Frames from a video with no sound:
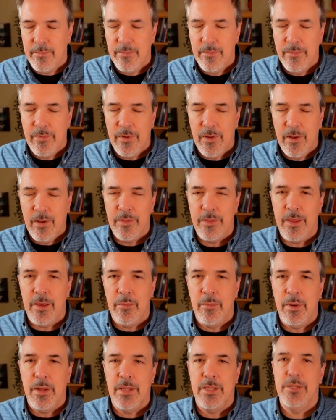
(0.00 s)
all the
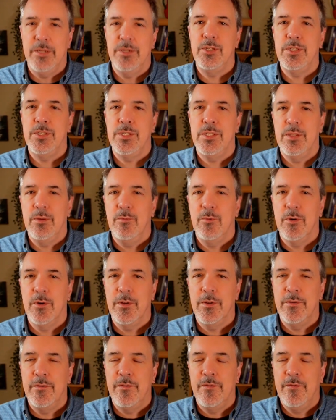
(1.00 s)
apologies in the
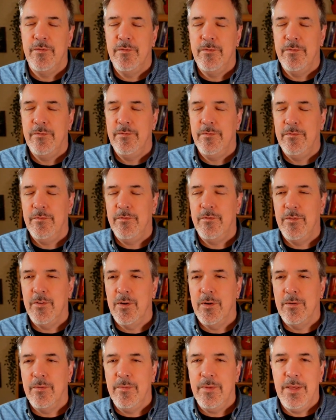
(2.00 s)
world
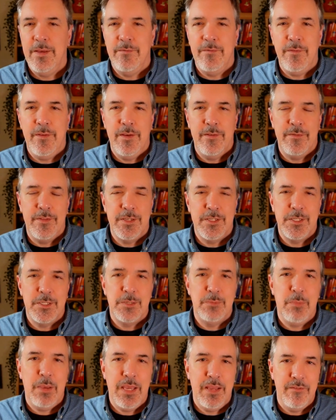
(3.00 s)
for if this is
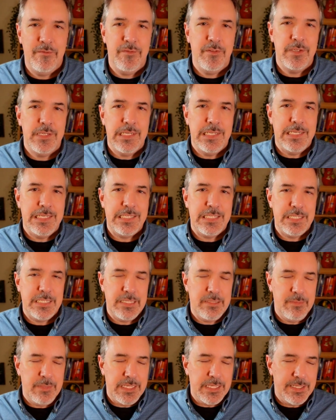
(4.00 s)
painful to listen
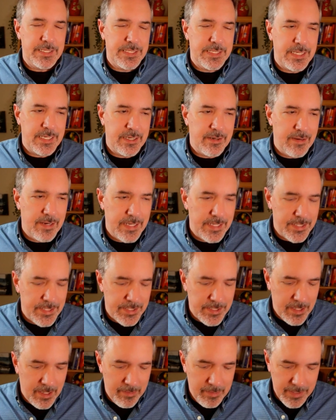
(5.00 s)
to me stuttering and
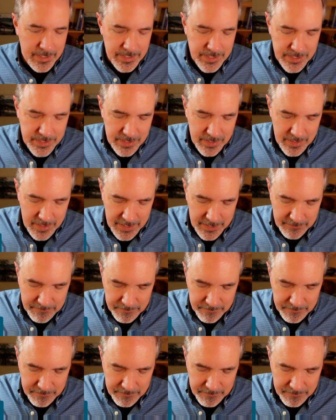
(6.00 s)
stopping and starting.